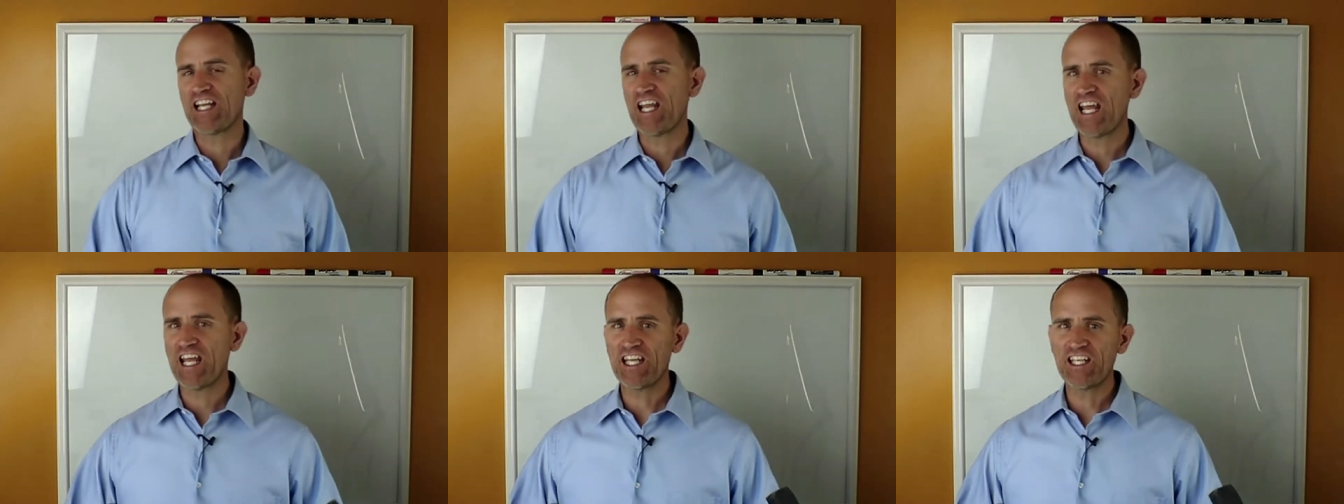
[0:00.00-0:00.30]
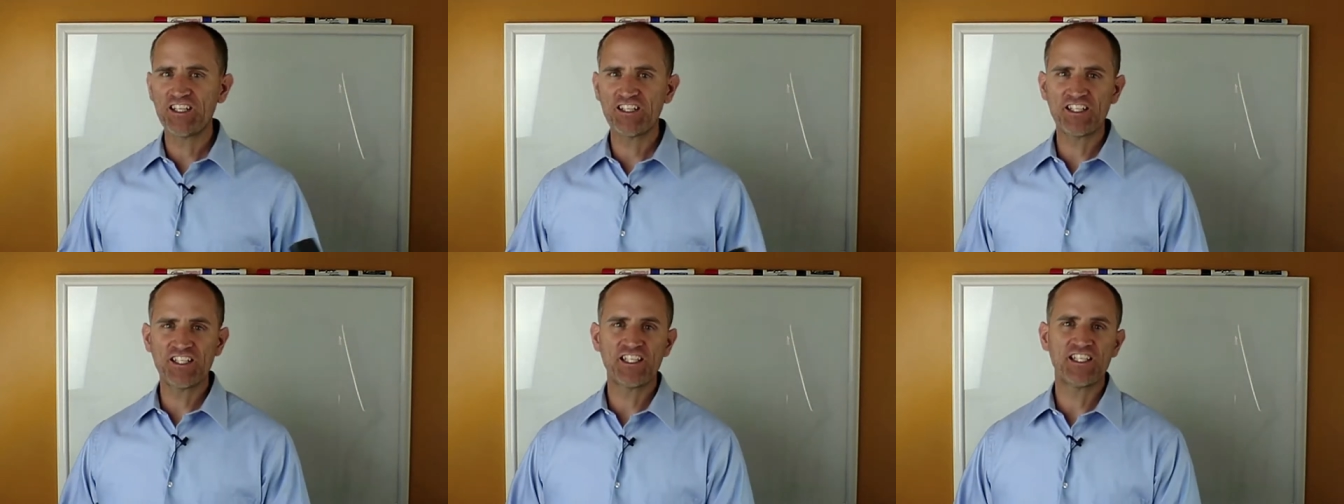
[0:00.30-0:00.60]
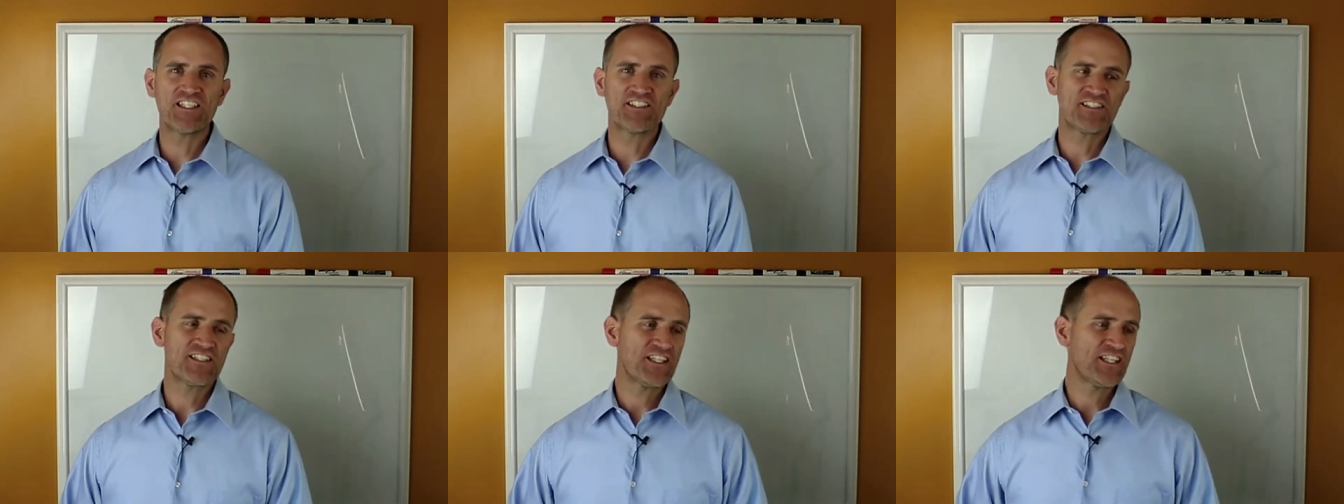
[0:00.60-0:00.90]
Hey, you
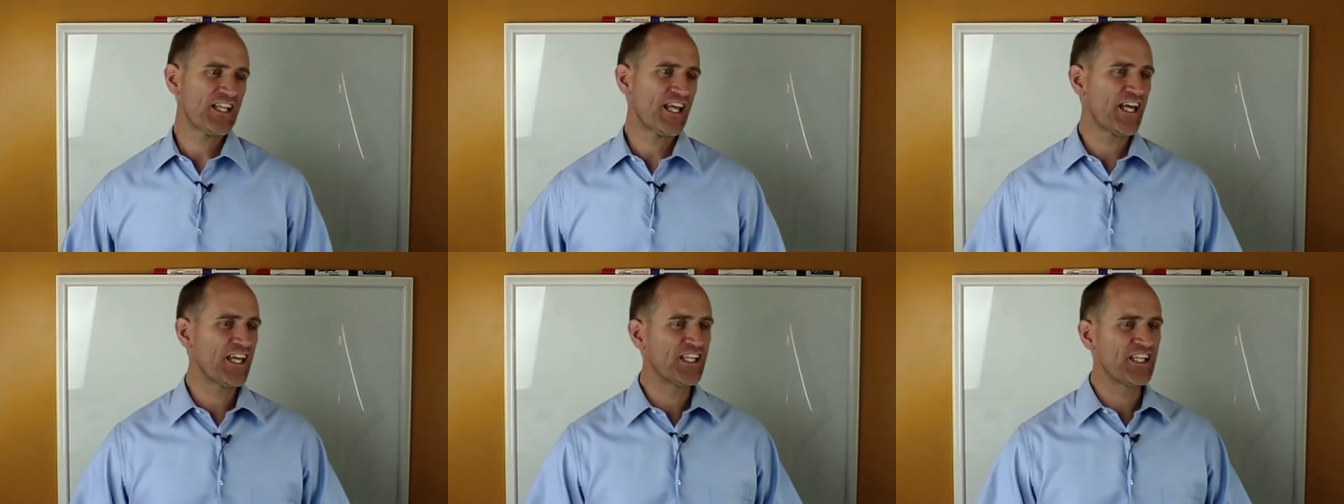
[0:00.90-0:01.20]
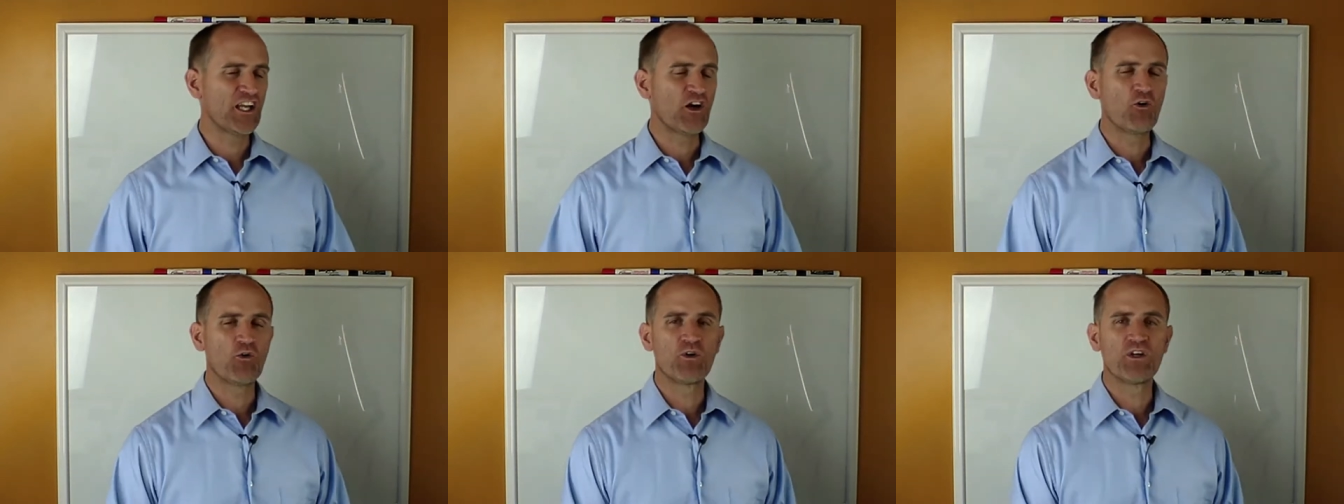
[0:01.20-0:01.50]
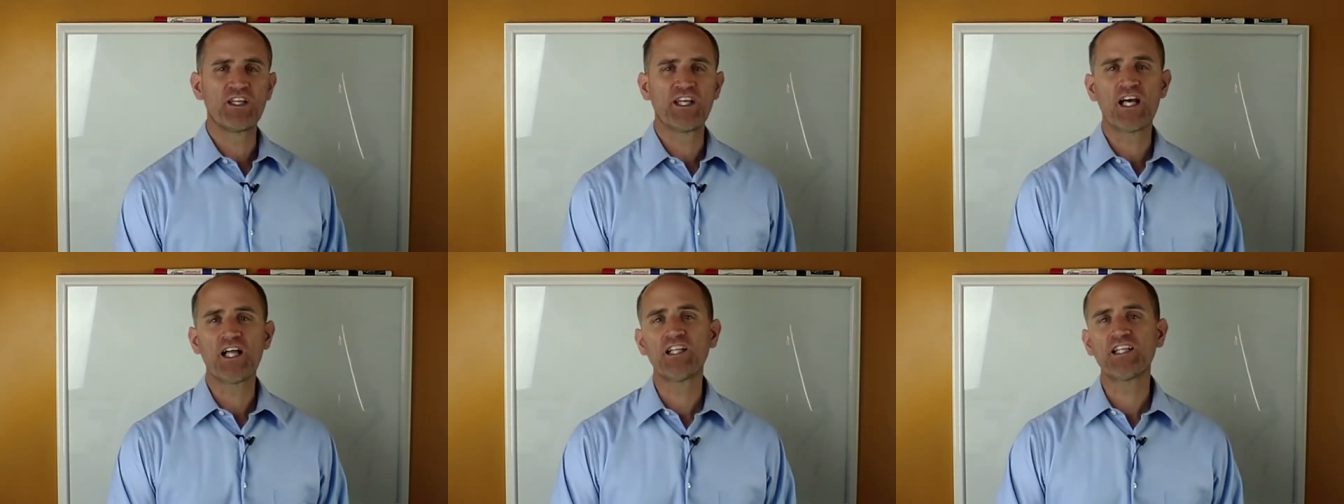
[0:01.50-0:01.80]
this and that, you know,
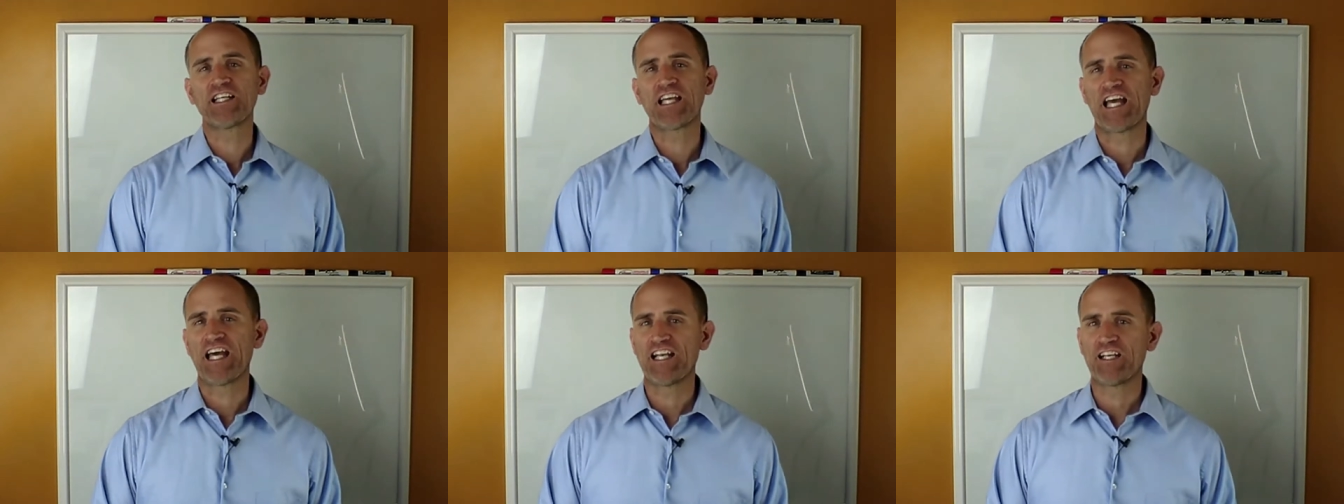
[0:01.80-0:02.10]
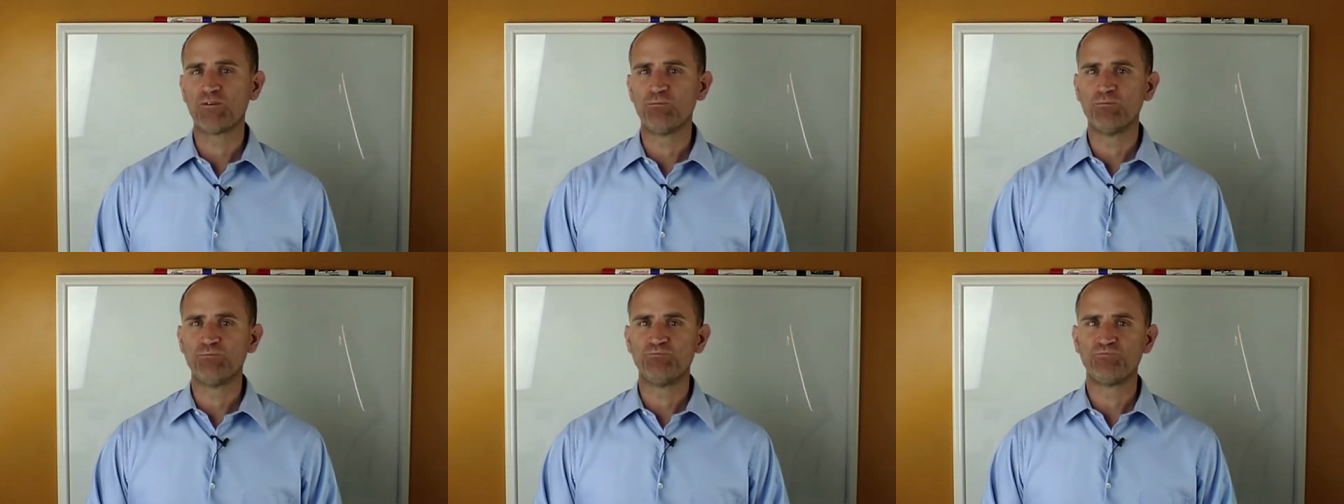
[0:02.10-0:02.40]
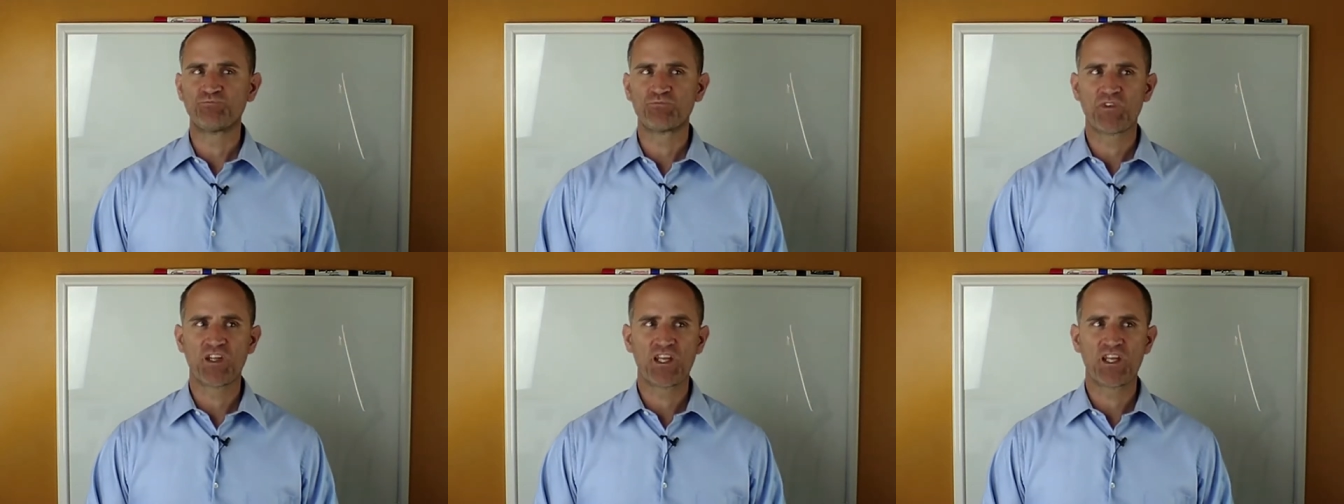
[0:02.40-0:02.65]
yelling at them